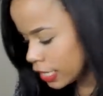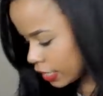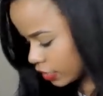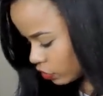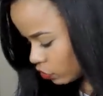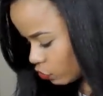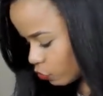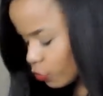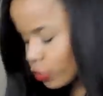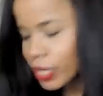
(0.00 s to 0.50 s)

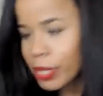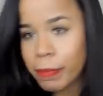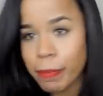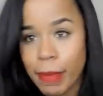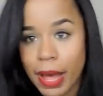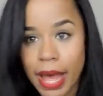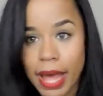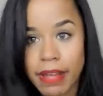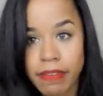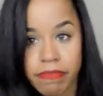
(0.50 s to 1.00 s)
enjoyed
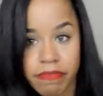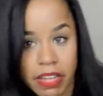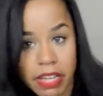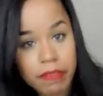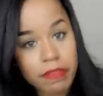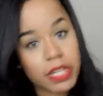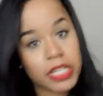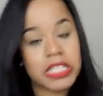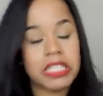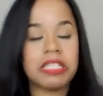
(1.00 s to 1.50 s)
my
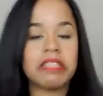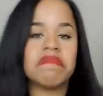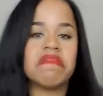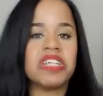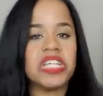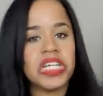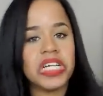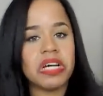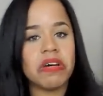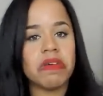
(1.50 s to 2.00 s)
favorites
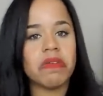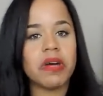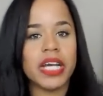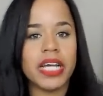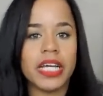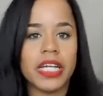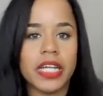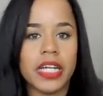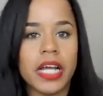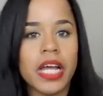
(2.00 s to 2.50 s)
video
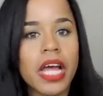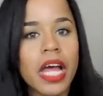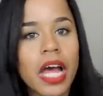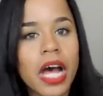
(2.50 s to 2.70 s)
and